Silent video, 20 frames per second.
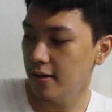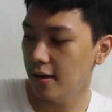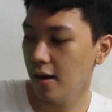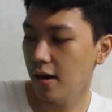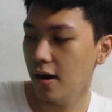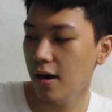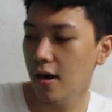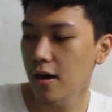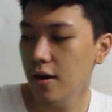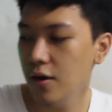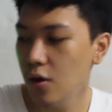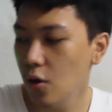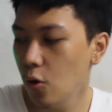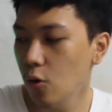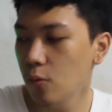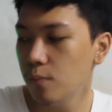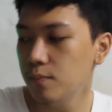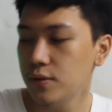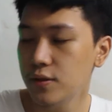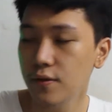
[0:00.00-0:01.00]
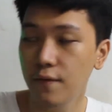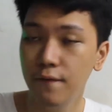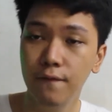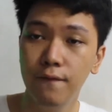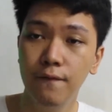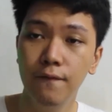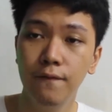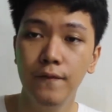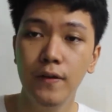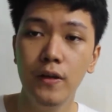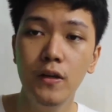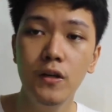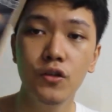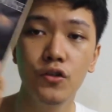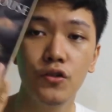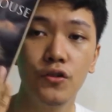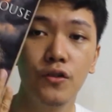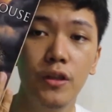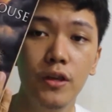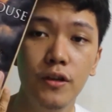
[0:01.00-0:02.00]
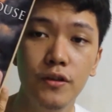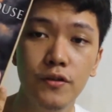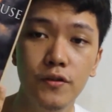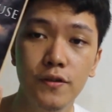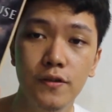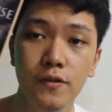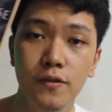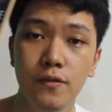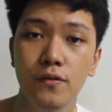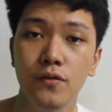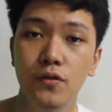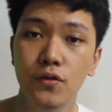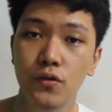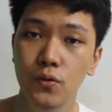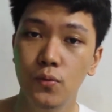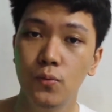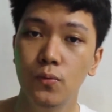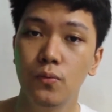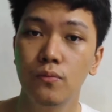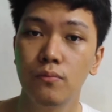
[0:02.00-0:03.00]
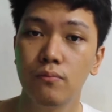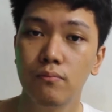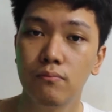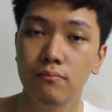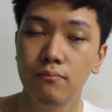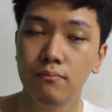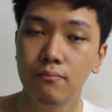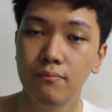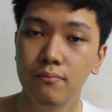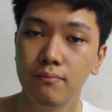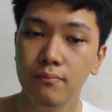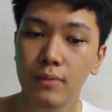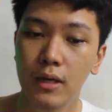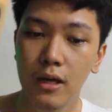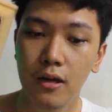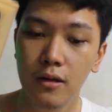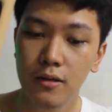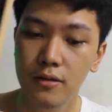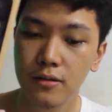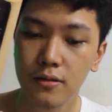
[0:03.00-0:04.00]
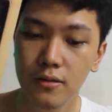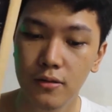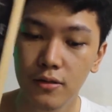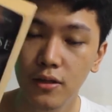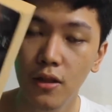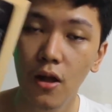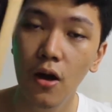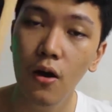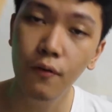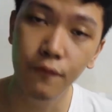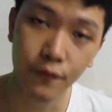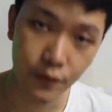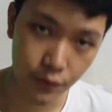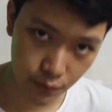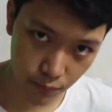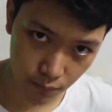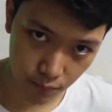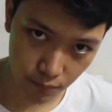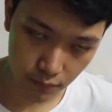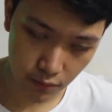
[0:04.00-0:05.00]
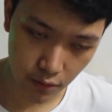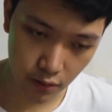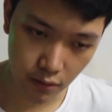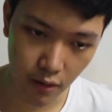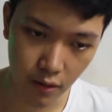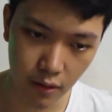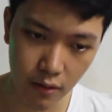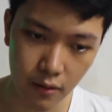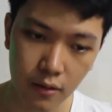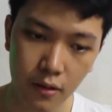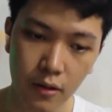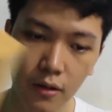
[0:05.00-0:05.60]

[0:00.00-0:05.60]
yeah, I hope to finish this soon because it's long overdue, okay?